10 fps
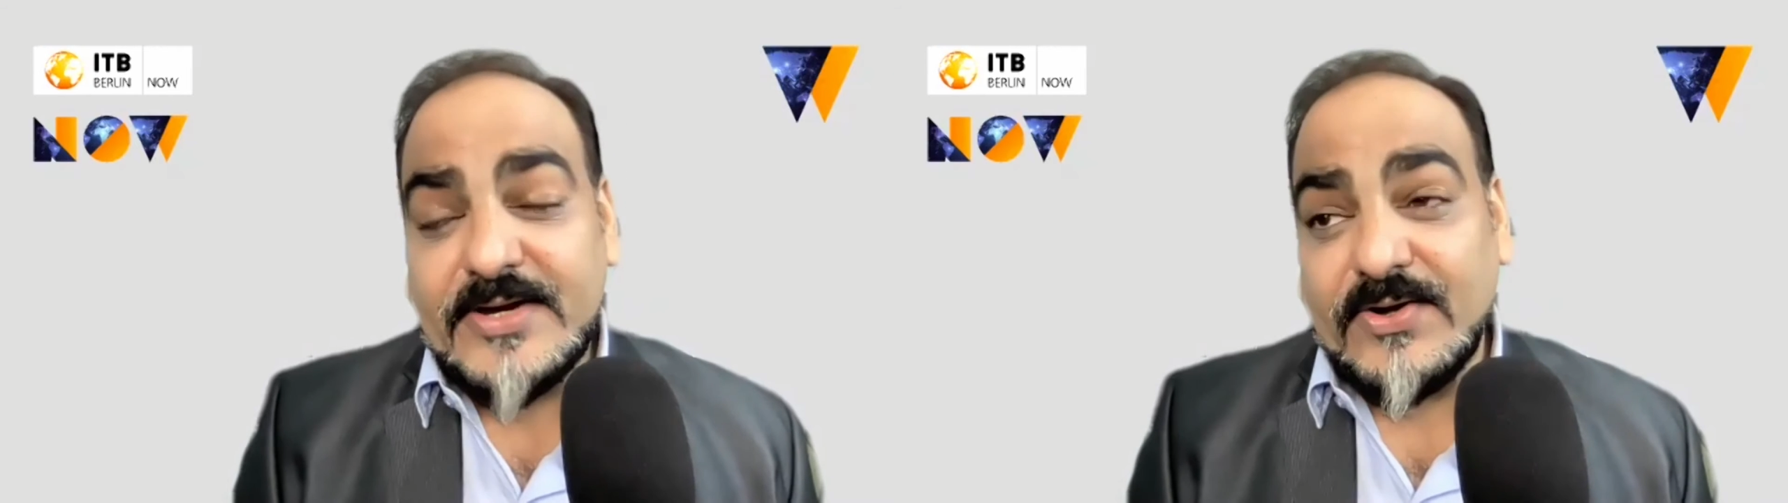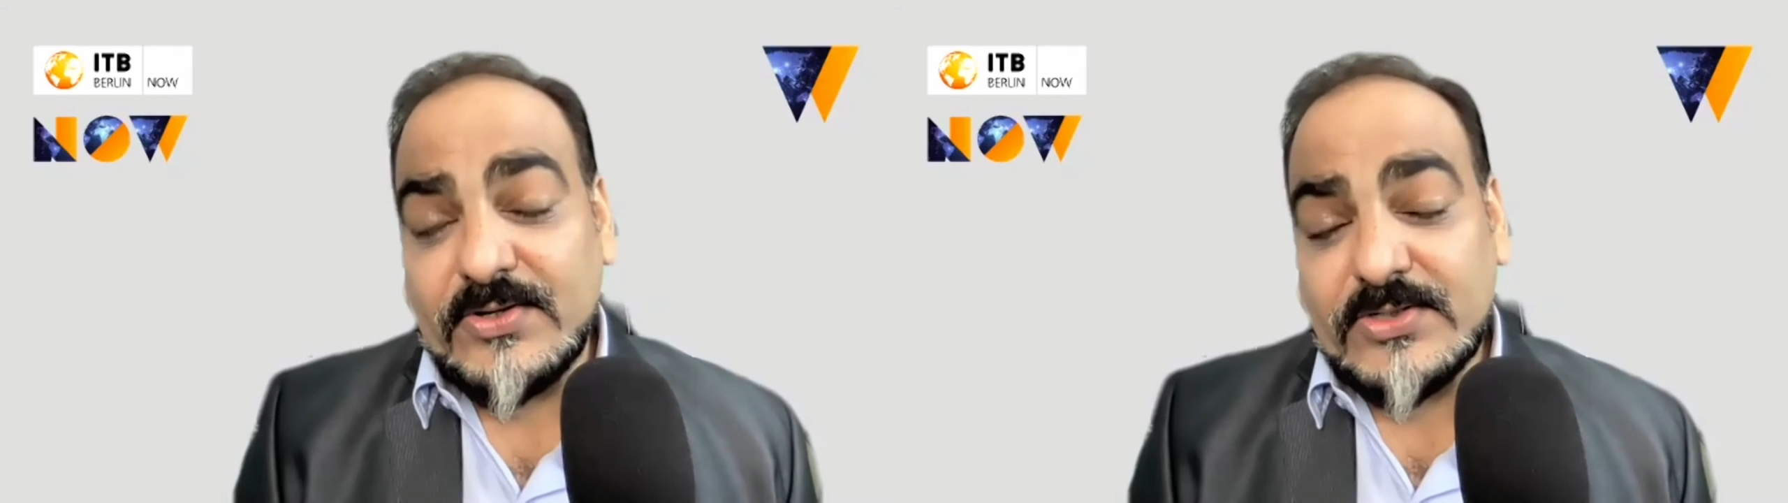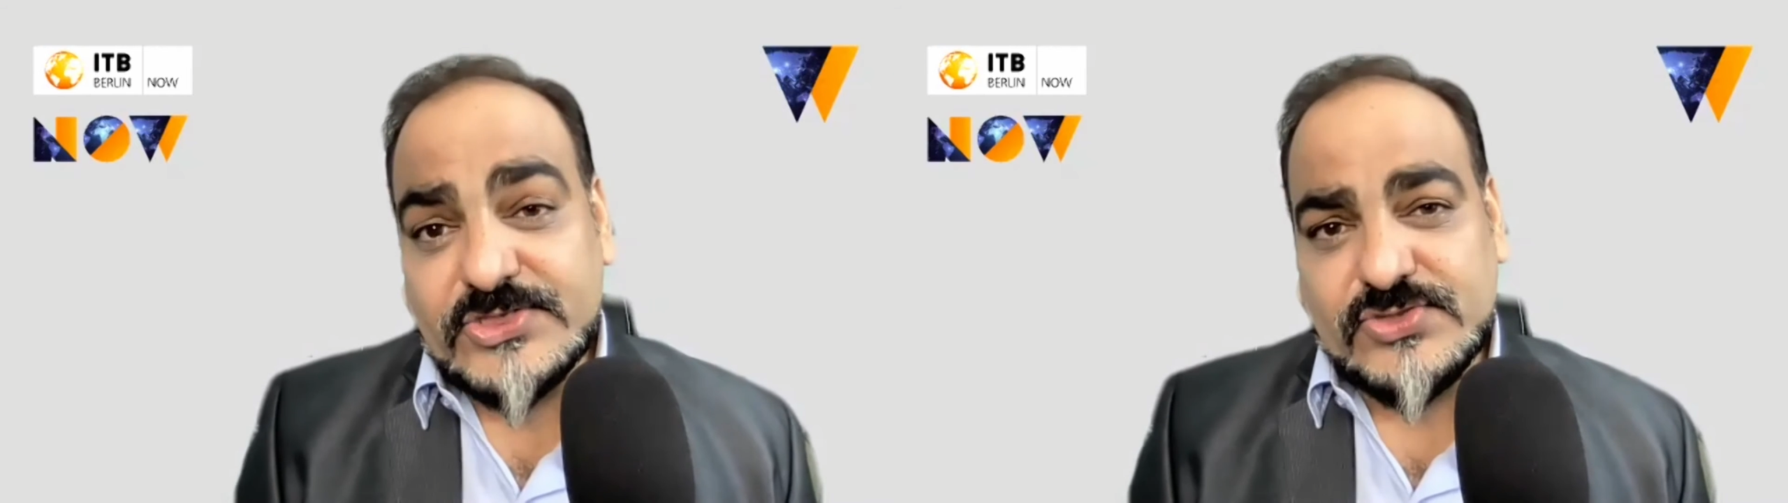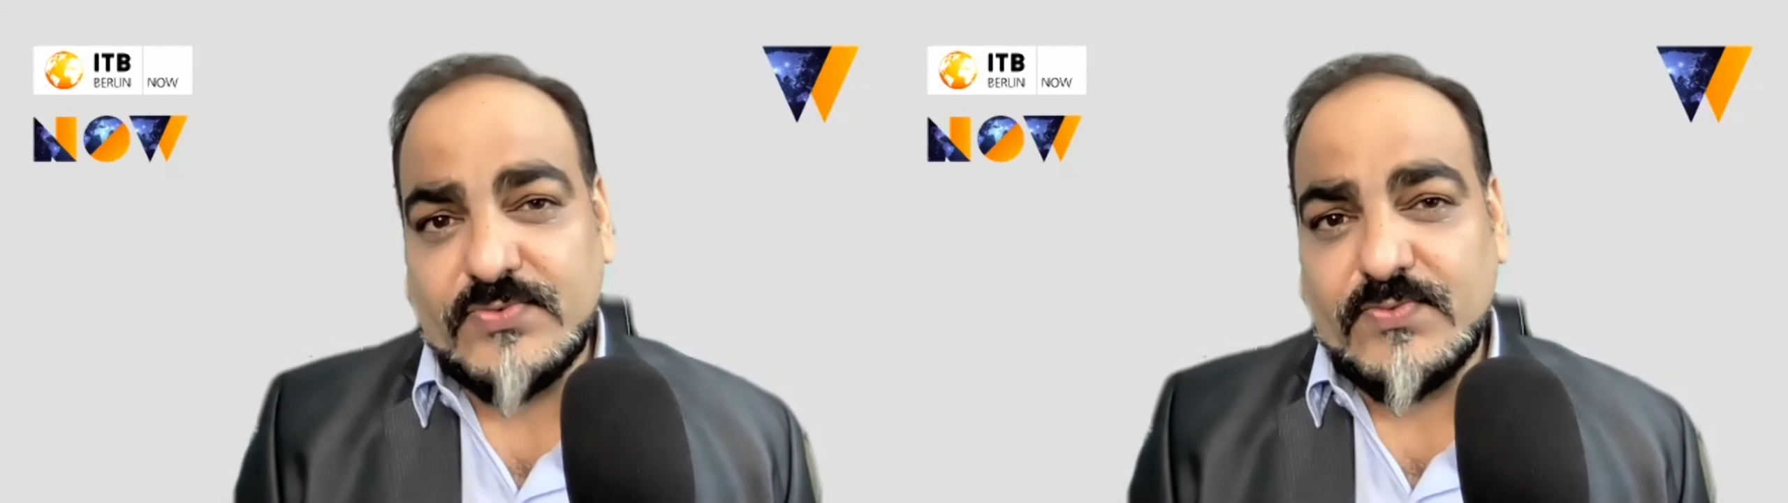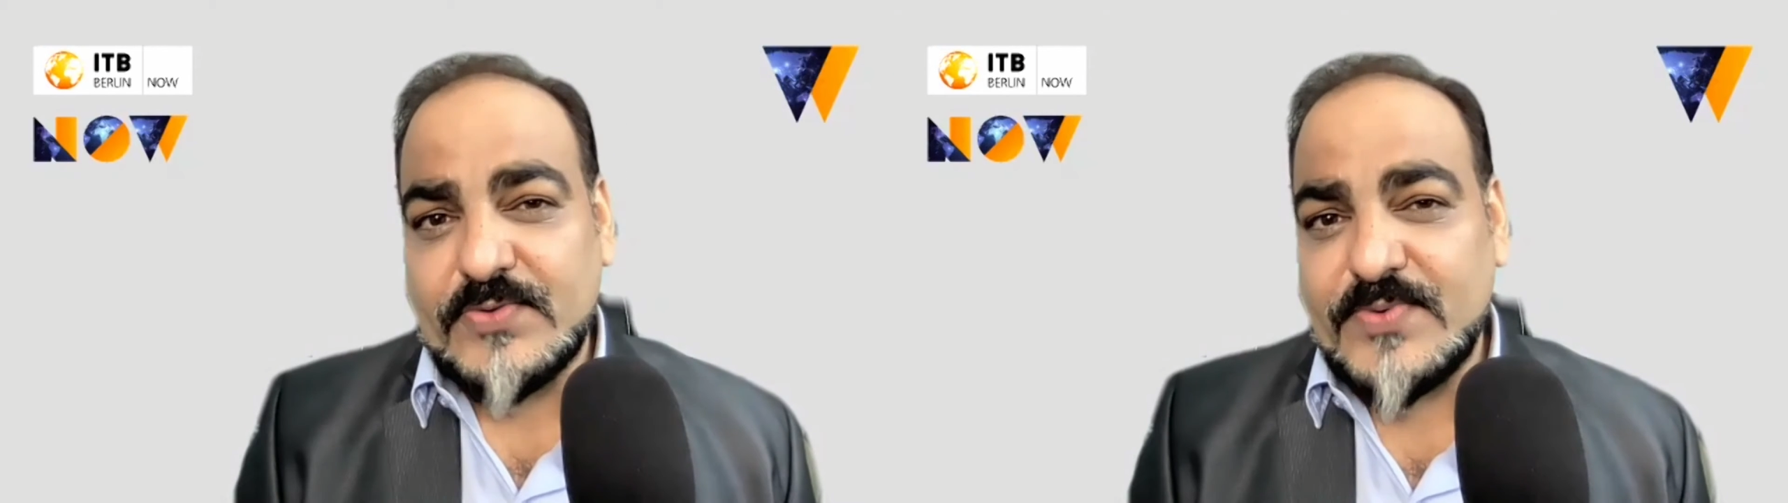And also
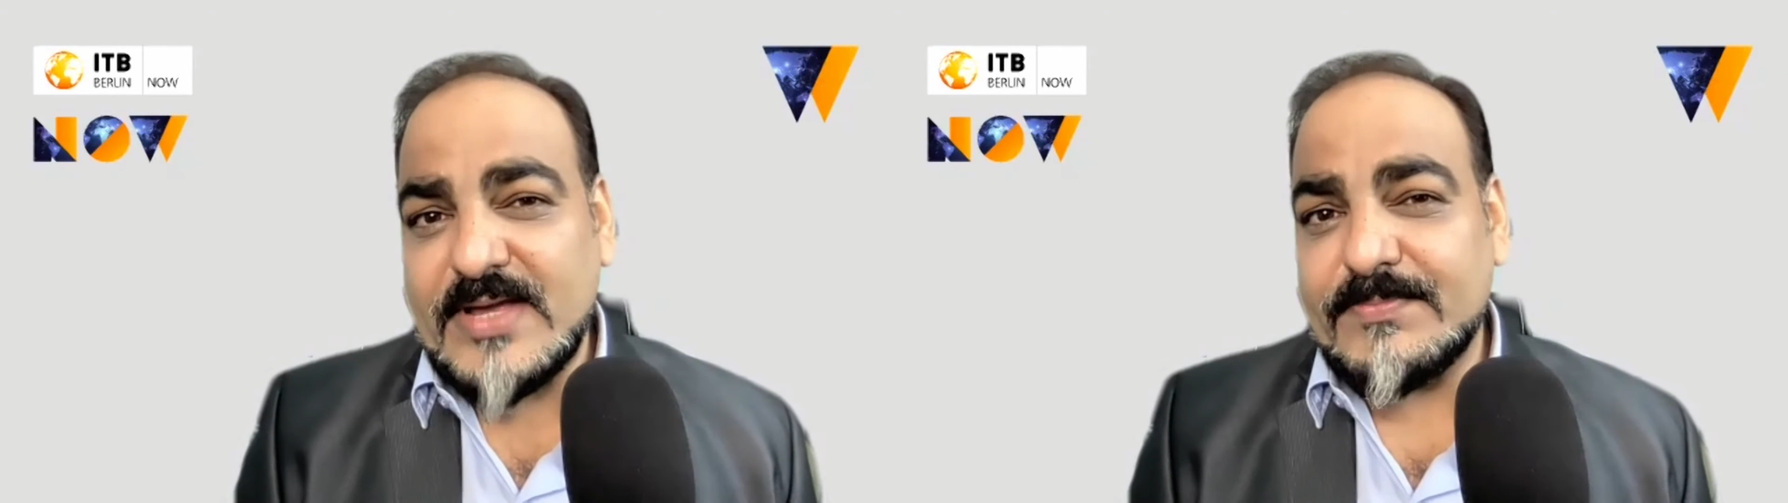what